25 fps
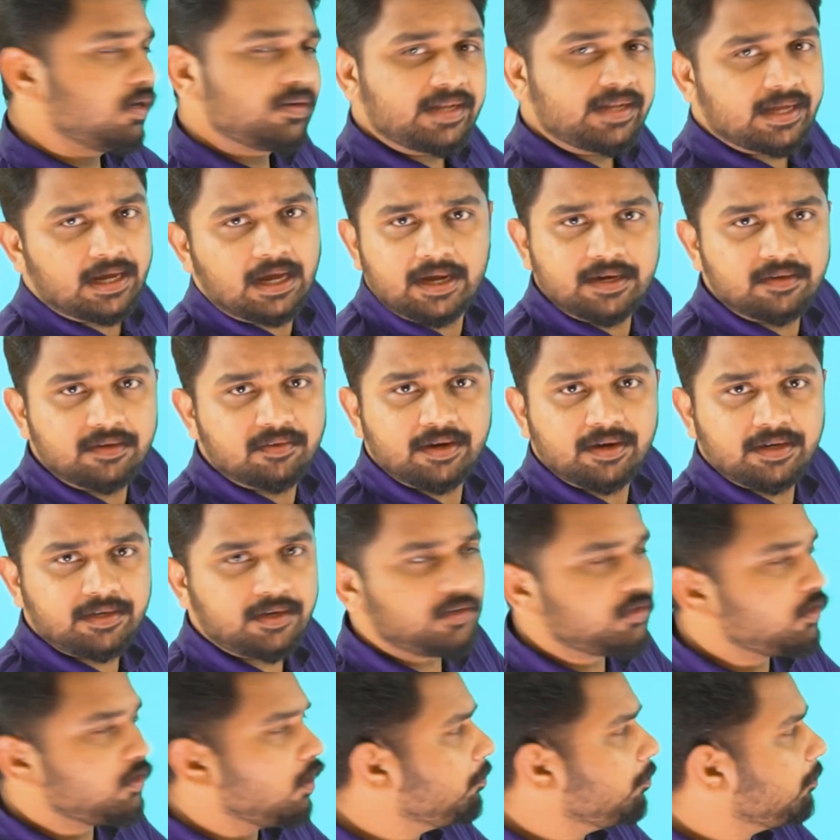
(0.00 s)
a hydrated
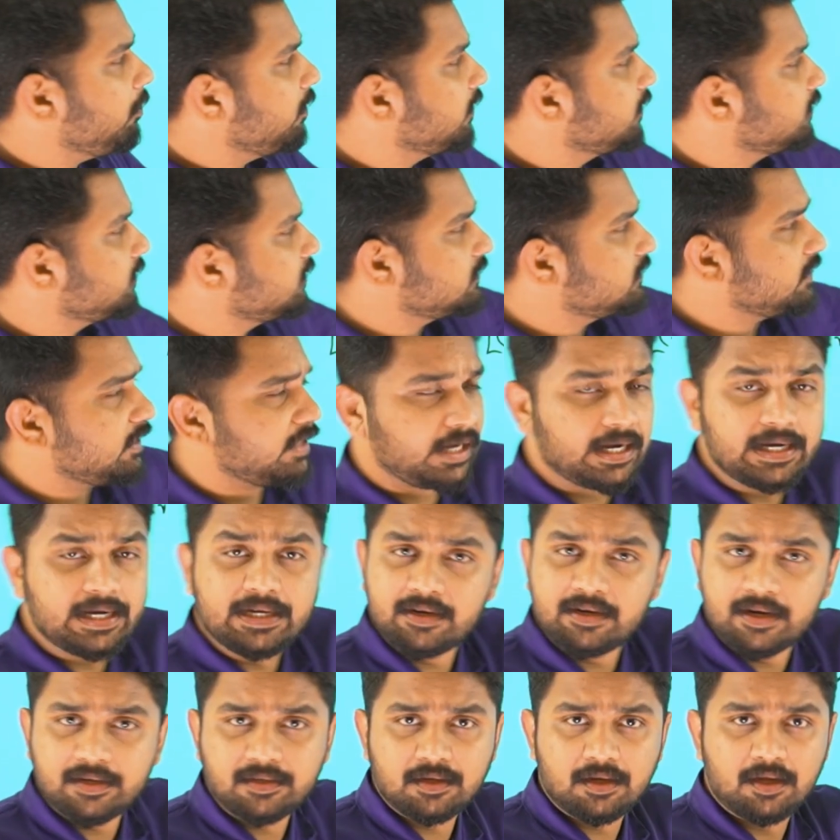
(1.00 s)
compound, this is a
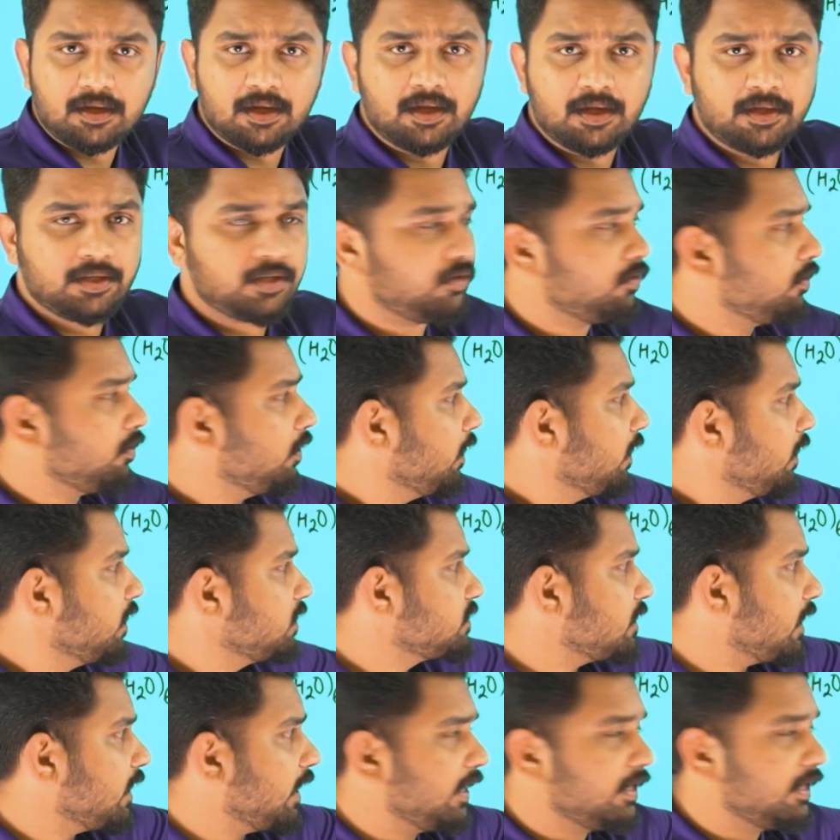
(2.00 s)
it's a
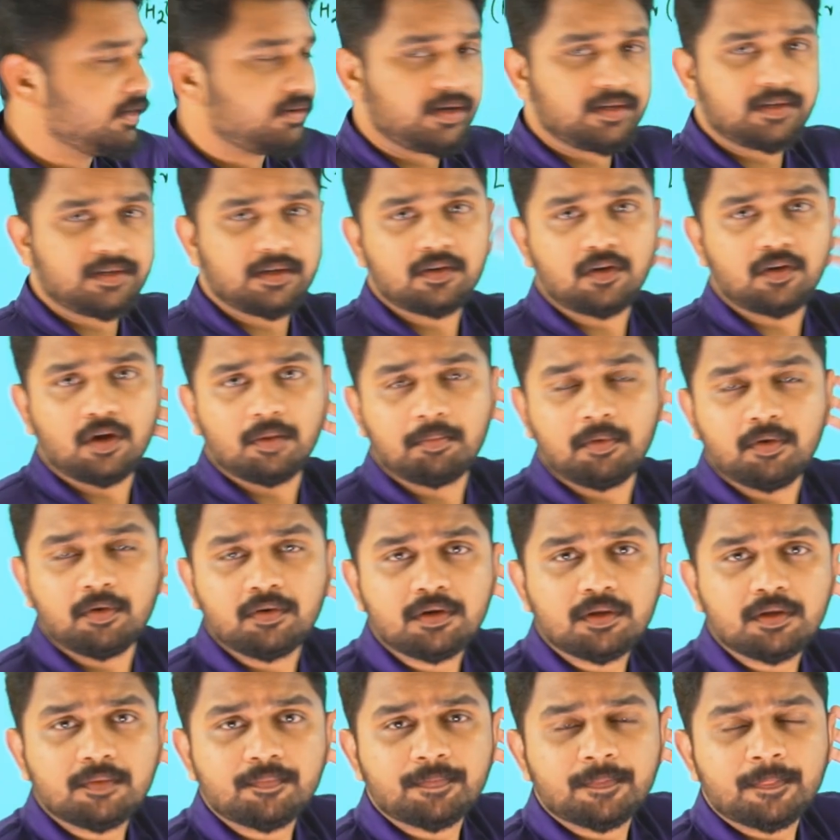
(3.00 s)
hydrated compound.
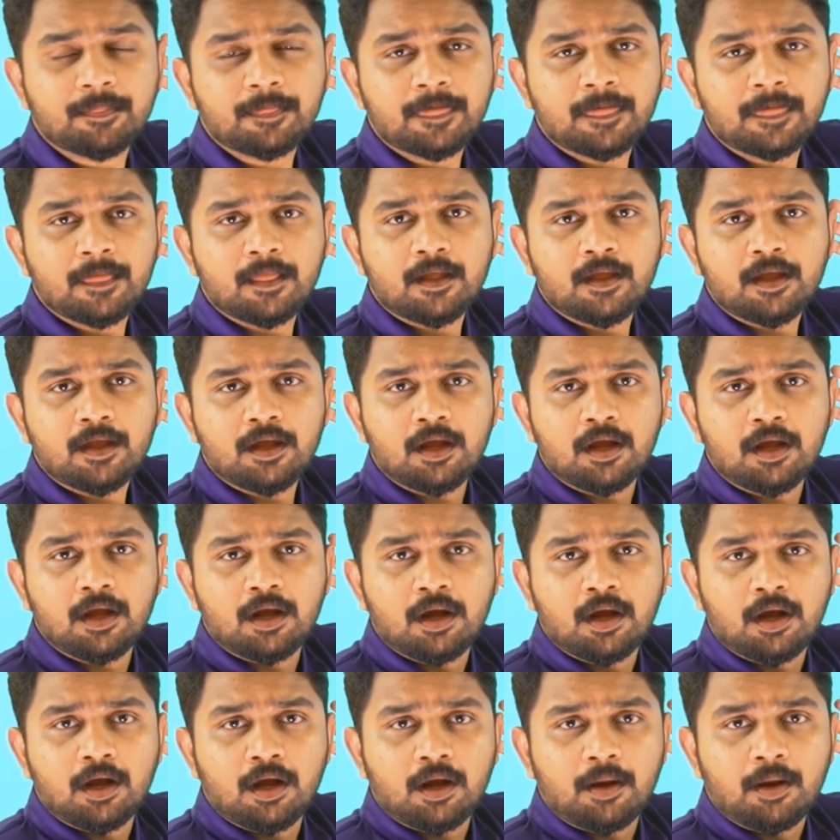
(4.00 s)

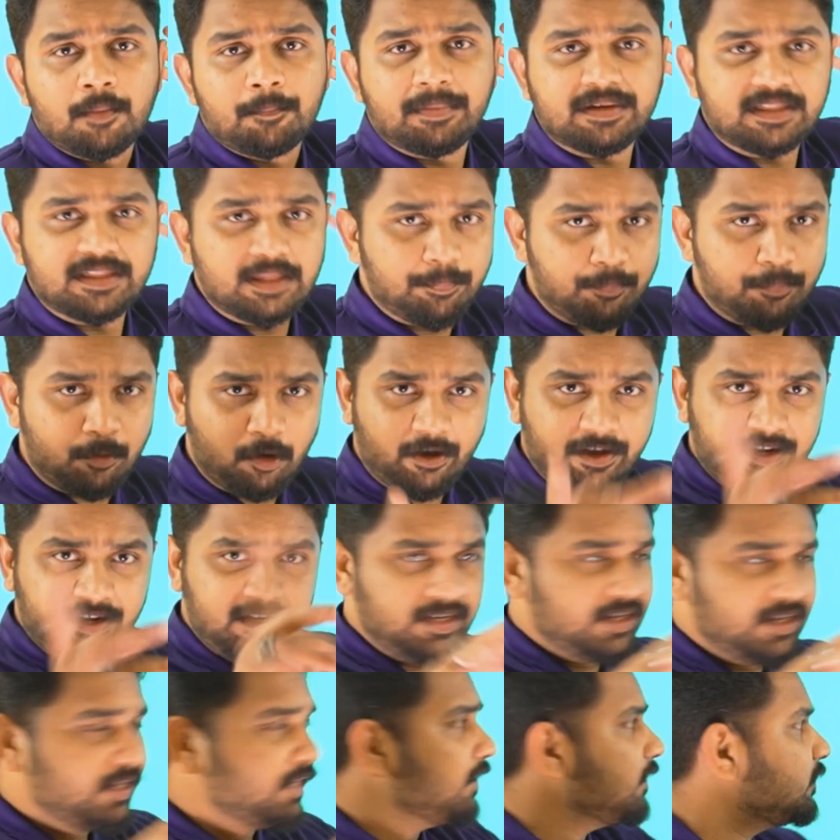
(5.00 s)
But the point
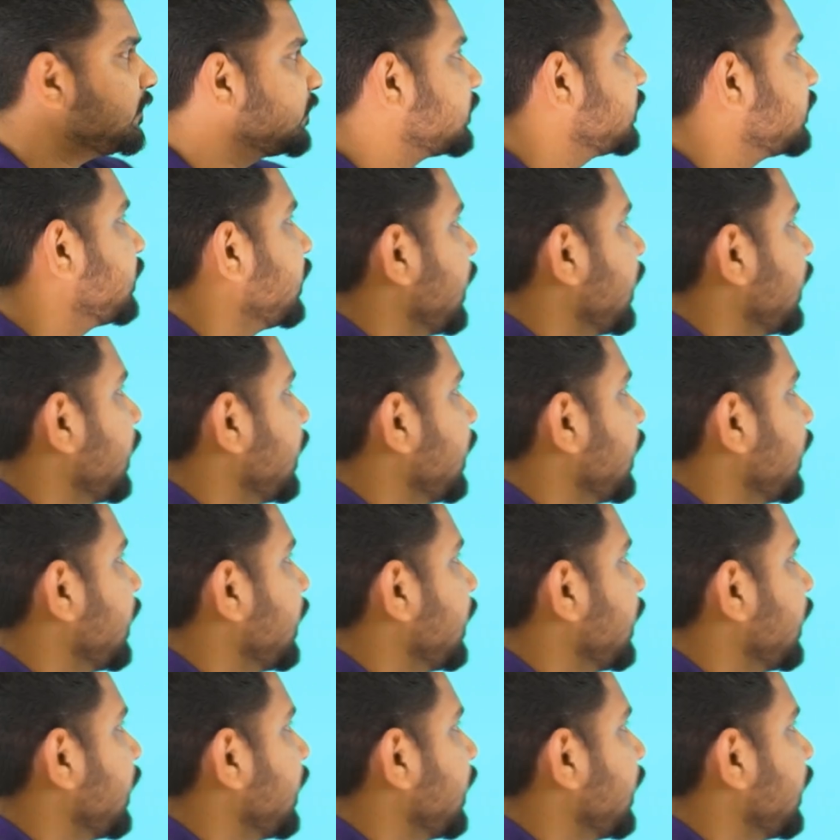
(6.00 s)
is,